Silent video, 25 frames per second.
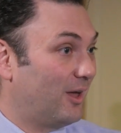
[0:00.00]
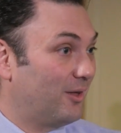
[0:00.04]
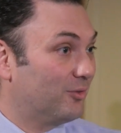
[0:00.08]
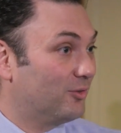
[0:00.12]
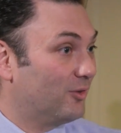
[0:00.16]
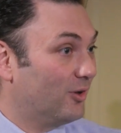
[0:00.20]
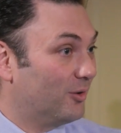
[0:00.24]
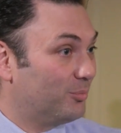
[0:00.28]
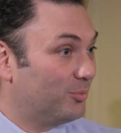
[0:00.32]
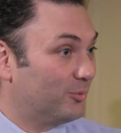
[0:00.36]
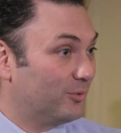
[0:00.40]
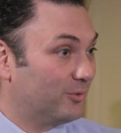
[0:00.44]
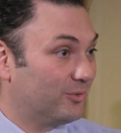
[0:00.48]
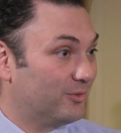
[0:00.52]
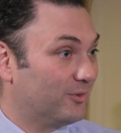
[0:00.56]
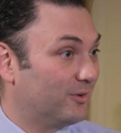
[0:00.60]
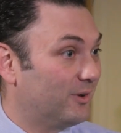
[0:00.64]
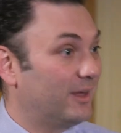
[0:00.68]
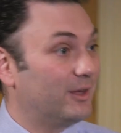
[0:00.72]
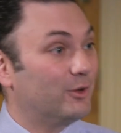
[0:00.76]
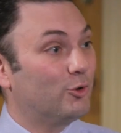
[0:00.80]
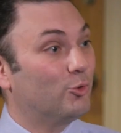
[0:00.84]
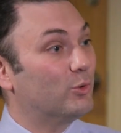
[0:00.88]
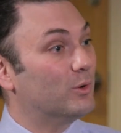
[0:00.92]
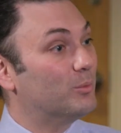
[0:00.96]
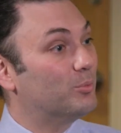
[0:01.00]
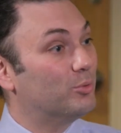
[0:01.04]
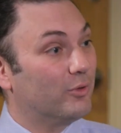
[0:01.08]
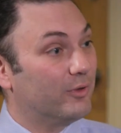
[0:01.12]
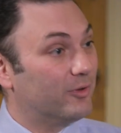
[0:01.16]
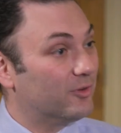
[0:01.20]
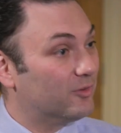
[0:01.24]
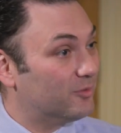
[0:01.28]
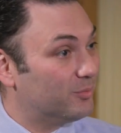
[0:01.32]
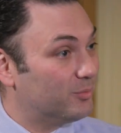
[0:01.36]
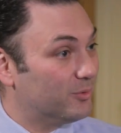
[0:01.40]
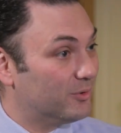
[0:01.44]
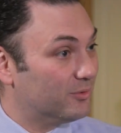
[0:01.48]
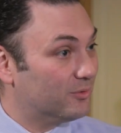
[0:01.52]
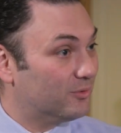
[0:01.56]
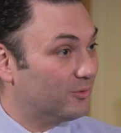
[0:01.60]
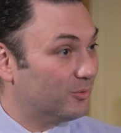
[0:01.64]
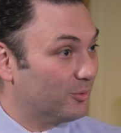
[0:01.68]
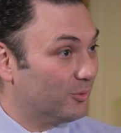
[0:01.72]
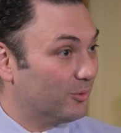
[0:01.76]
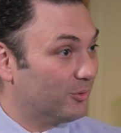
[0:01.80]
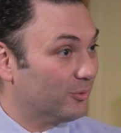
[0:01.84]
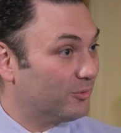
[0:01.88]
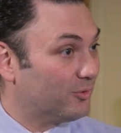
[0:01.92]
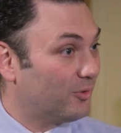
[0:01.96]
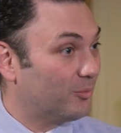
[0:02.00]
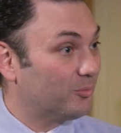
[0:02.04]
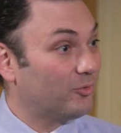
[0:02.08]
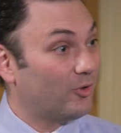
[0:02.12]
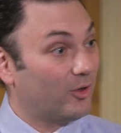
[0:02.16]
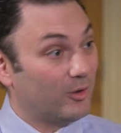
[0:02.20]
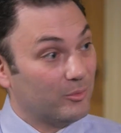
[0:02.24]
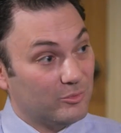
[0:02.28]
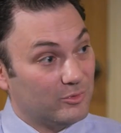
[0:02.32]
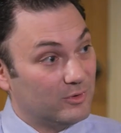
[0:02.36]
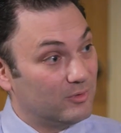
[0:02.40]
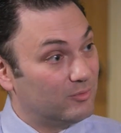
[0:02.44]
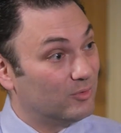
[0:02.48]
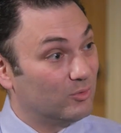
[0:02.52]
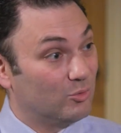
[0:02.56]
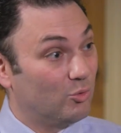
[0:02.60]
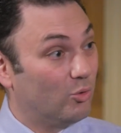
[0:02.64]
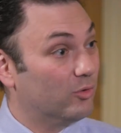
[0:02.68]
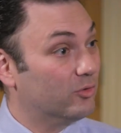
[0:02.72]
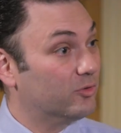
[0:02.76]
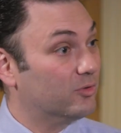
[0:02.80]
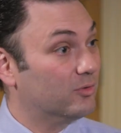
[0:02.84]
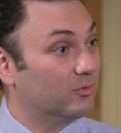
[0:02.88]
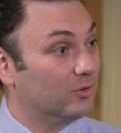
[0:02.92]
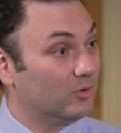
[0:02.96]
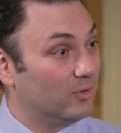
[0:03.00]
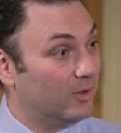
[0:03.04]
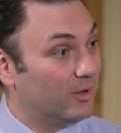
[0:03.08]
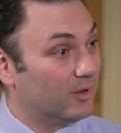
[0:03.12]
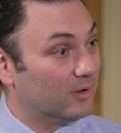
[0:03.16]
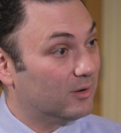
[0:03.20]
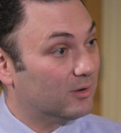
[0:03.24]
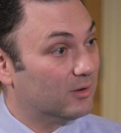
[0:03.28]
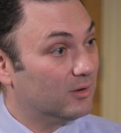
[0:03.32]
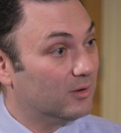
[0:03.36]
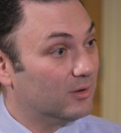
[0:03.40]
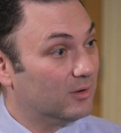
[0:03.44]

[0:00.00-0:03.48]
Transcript: end up with an ankle replacement or sometimes even loss of a leg.